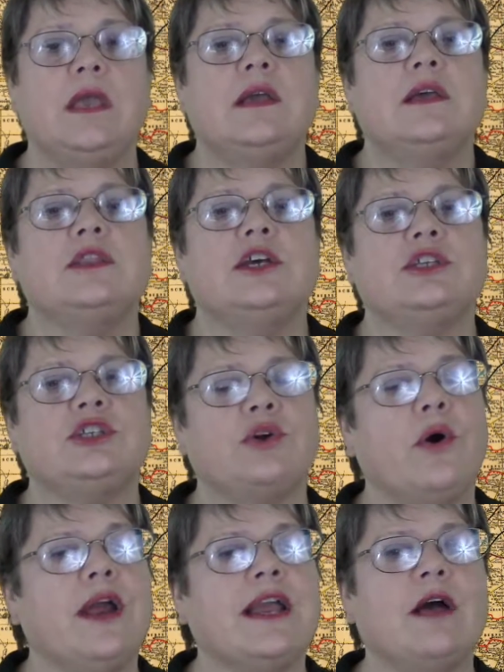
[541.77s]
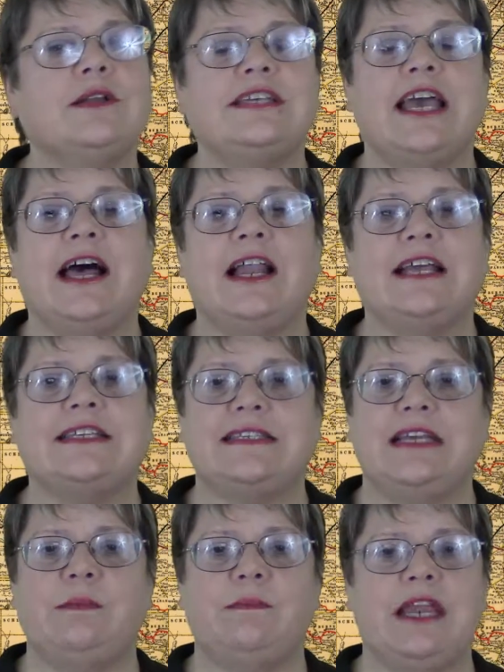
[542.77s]
The historic hotel has
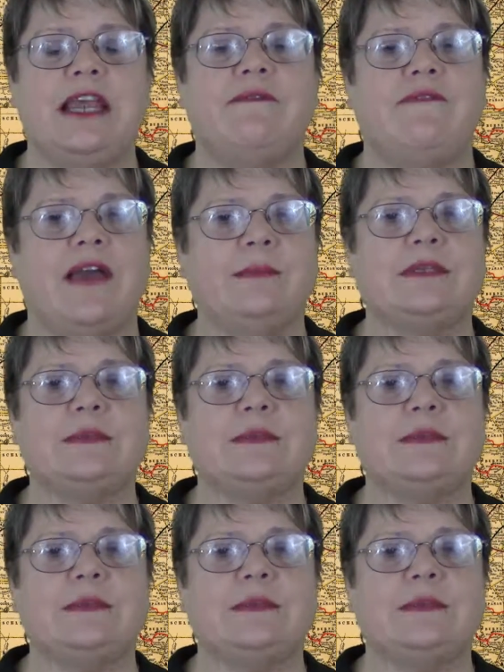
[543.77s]
seen many famous